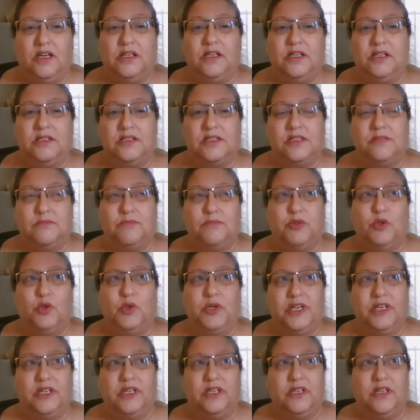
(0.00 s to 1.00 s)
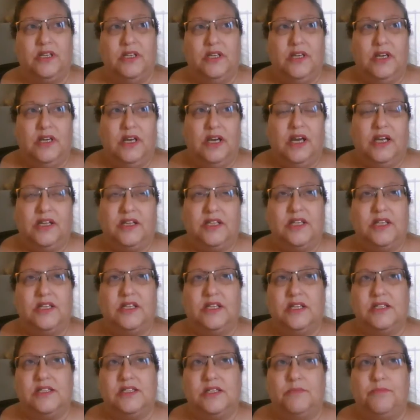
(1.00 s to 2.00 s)
It's important. I think
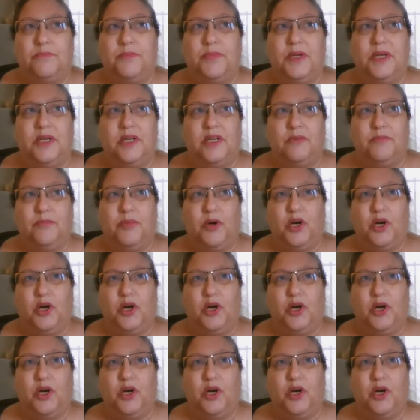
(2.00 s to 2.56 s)
that's a big